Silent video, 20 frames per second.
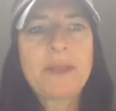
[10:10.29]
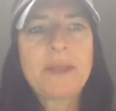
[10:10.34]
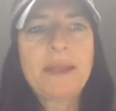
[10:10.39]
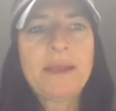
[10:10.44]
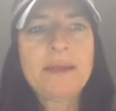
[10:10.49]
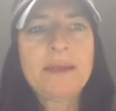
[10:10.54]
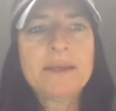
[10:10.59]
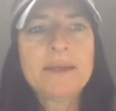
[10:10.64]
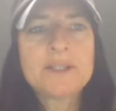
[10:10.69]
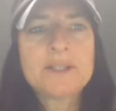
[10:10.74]

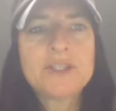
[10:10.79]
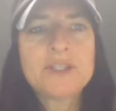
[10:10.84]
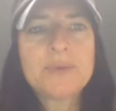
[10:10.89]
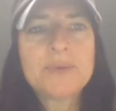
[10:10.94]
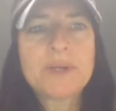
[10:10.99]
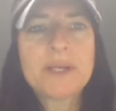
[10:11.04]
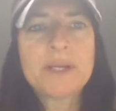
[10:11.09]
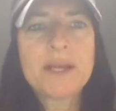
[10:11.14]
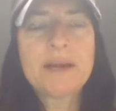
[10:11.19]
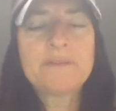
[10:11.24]
And you
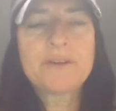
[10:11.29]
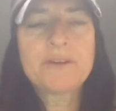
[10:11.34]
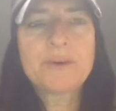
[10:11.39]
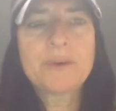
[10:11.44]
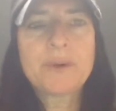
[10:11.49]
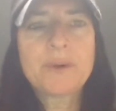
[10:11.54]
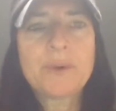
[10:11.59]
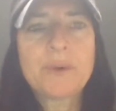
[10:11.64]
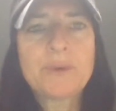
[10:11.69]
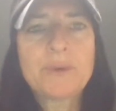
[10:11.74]
can have
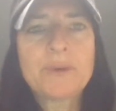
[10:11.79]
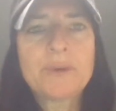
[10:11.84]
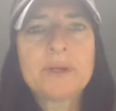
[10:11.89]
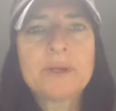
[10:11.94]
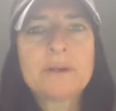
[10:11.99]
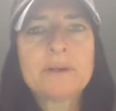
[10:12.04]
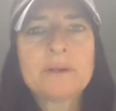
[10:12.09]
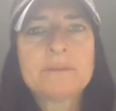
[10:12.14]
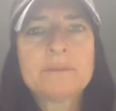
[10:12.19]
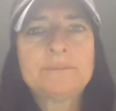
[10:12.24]
your own